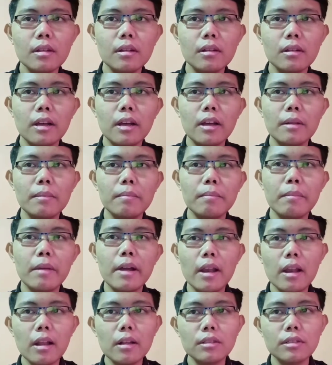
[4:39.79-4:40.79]
And
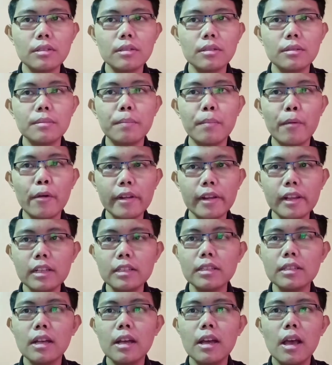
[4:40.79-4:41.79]
my last point
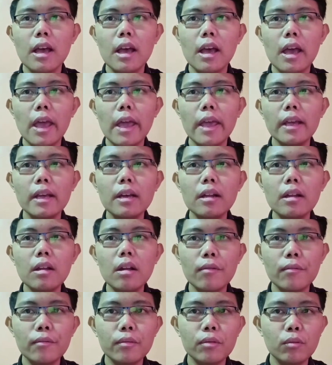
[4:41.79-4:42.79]
is angle
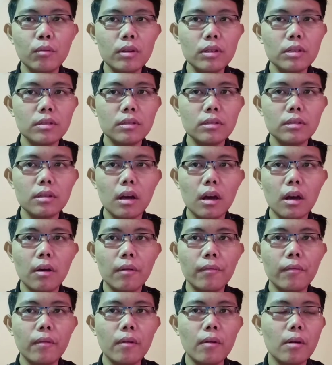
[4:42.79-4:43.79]
of twist
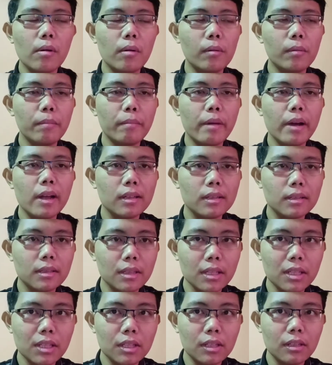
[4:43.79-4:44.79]
for mild
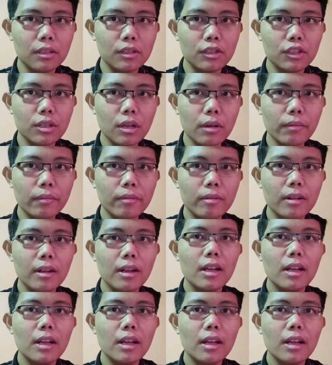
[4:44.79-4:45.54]
steel shaft